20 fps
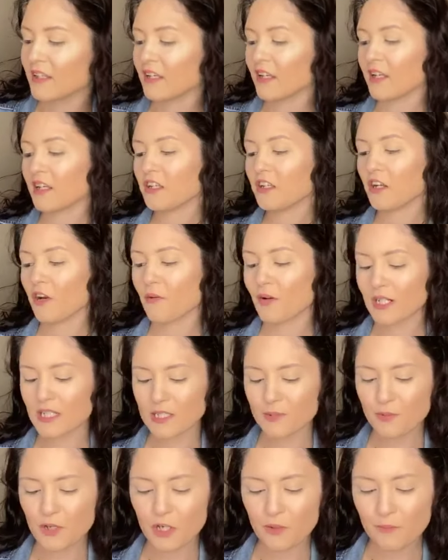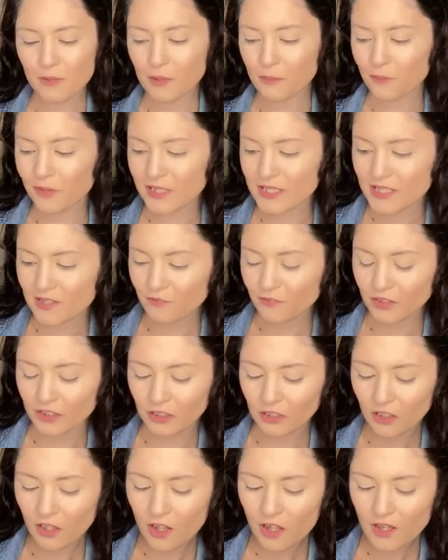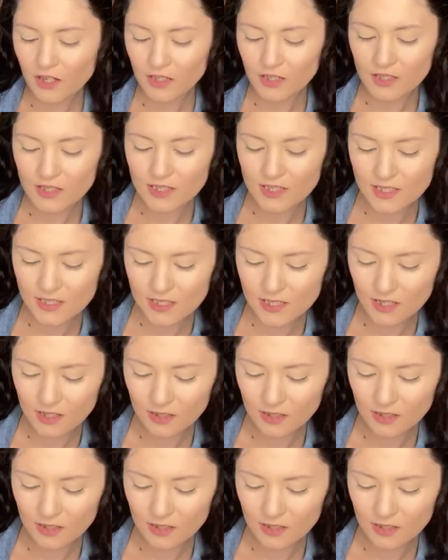you know, experiment with different looks.